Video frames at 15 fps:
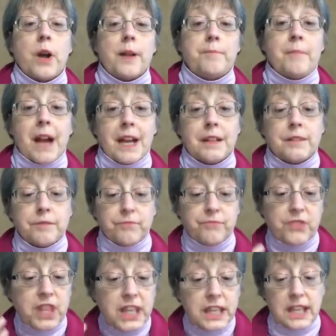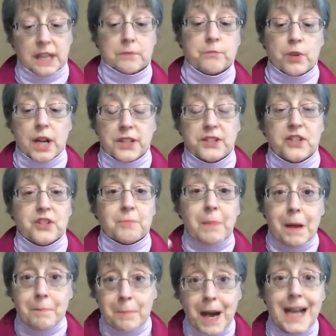my thinking process, my
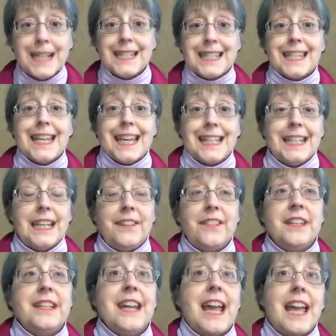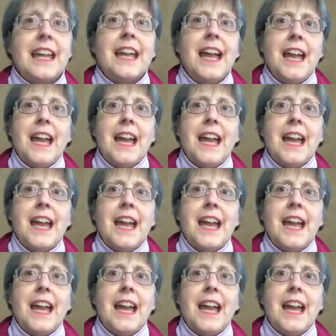mindset and the day.